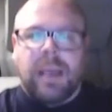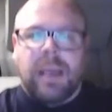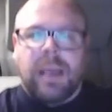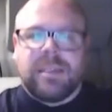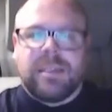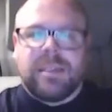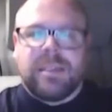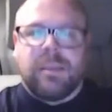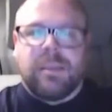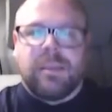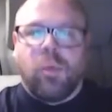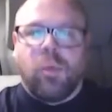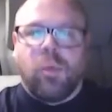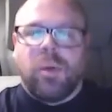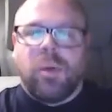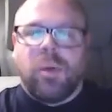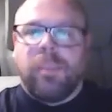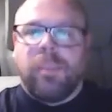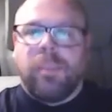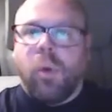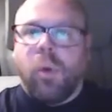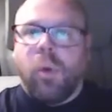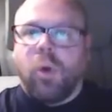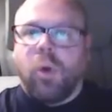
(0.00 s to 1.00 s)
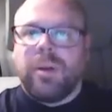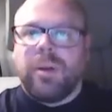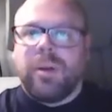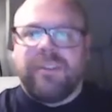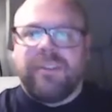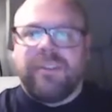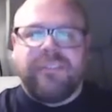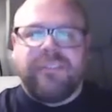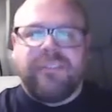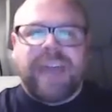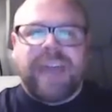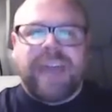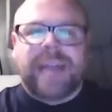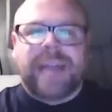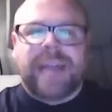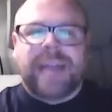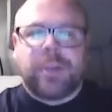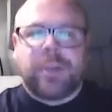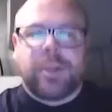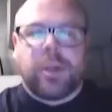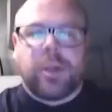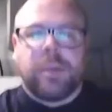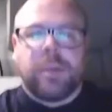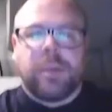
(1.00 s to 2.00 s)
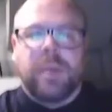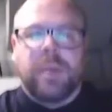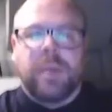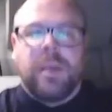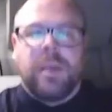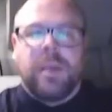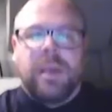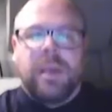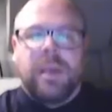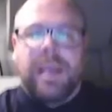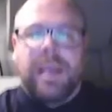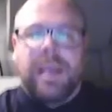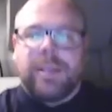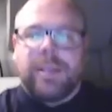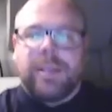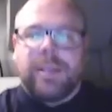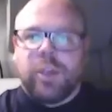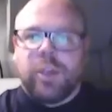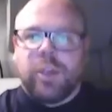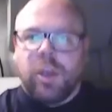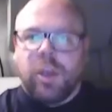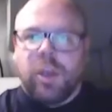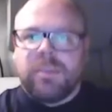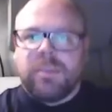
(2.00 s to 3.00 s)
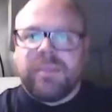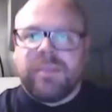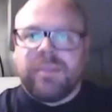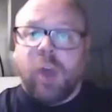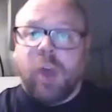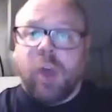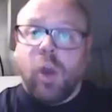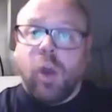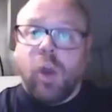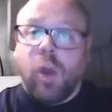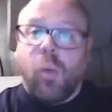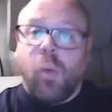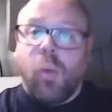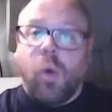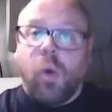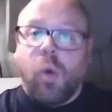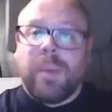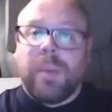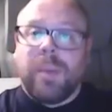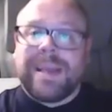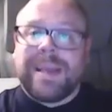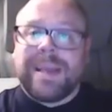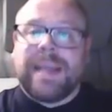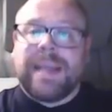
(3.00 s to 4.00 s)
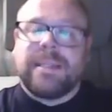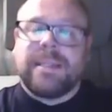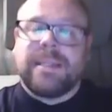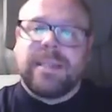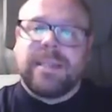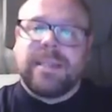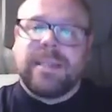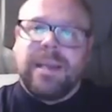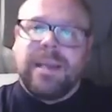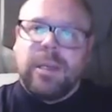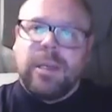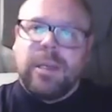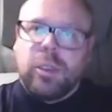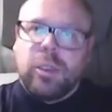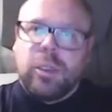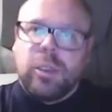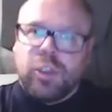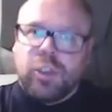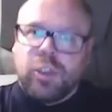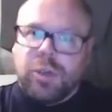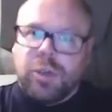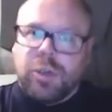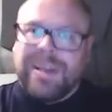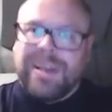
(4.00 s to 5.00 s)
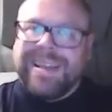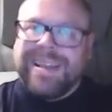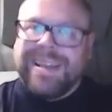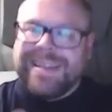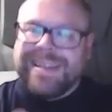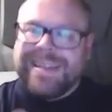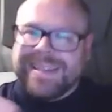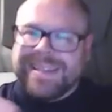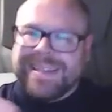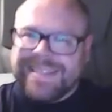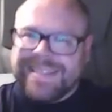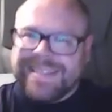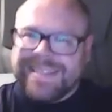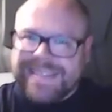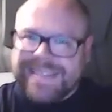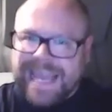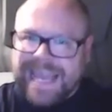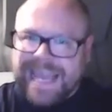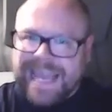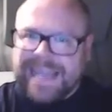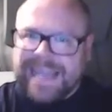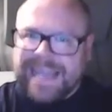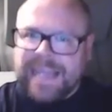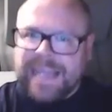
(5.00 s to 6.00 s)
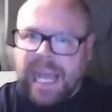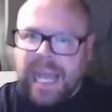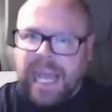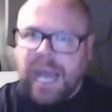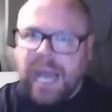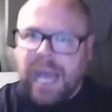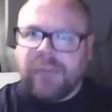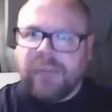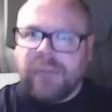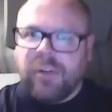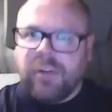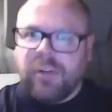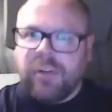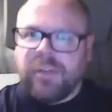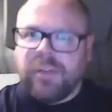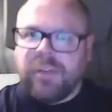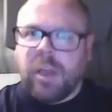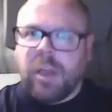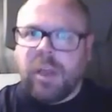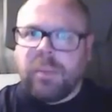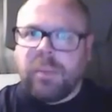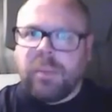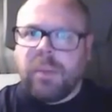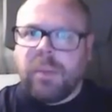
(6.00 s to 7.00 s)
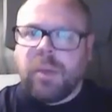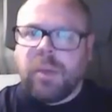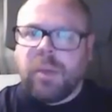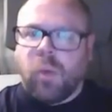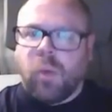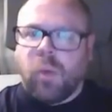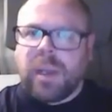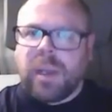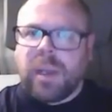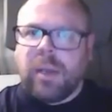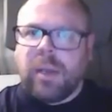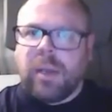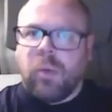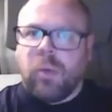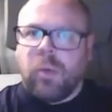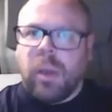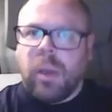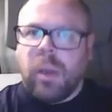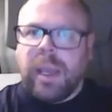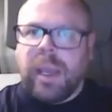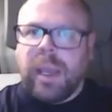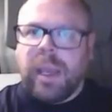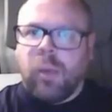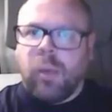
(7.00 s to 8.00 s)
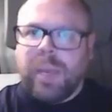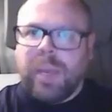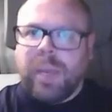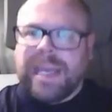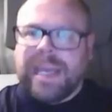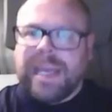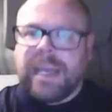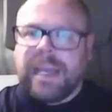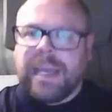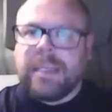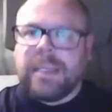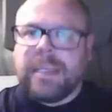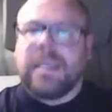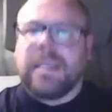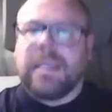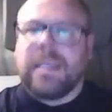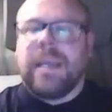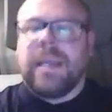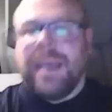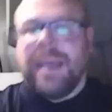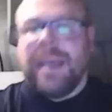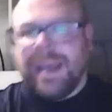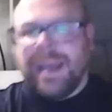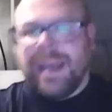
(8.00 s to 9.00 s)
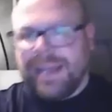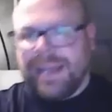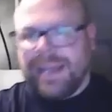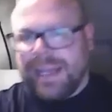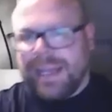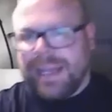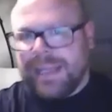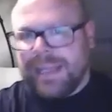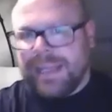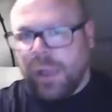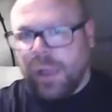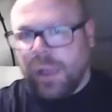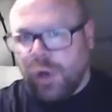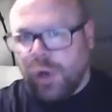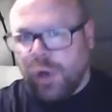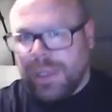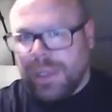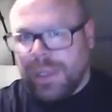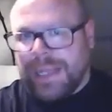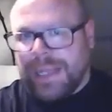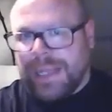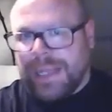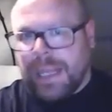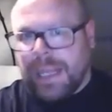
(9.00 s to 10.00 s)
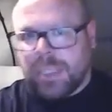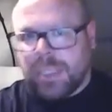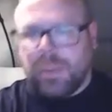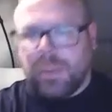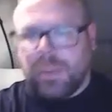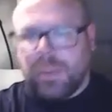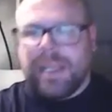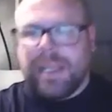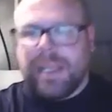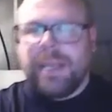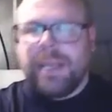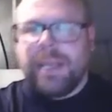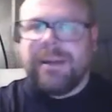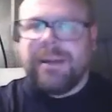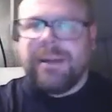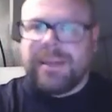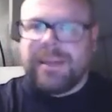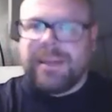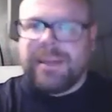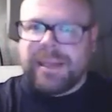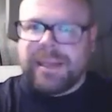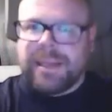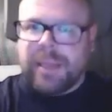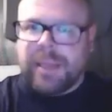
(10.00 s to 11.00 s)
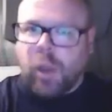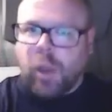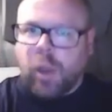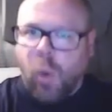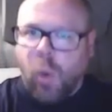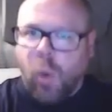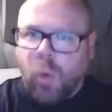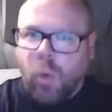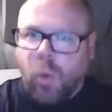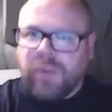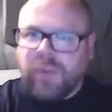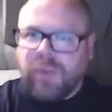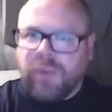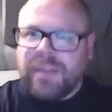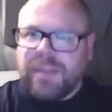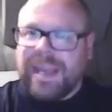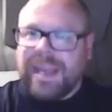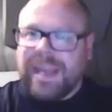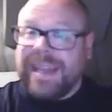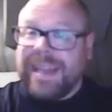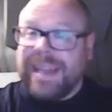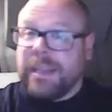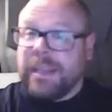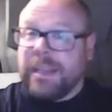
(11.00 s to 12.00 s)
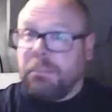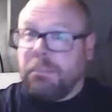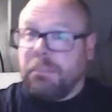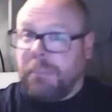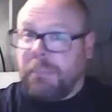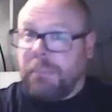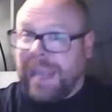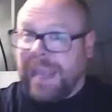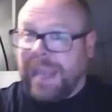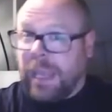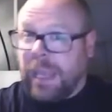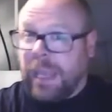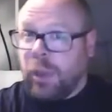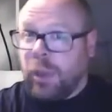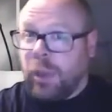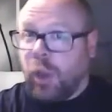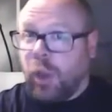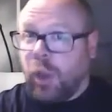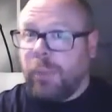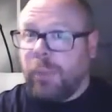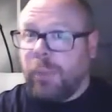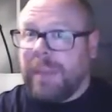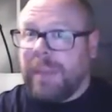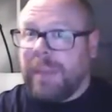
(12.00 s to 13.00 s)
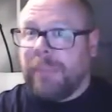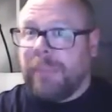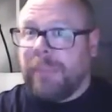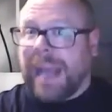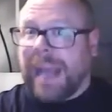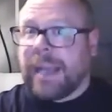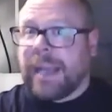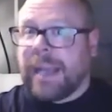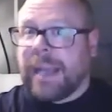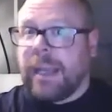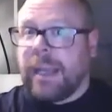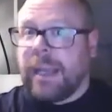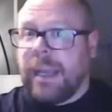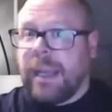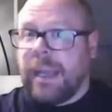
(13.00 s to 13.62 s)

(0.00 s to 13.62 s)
as a more important factor in terms of how warm it gets during the second half of the upcoming work weekend and in the early next week here. I think the core of the heat may now be back,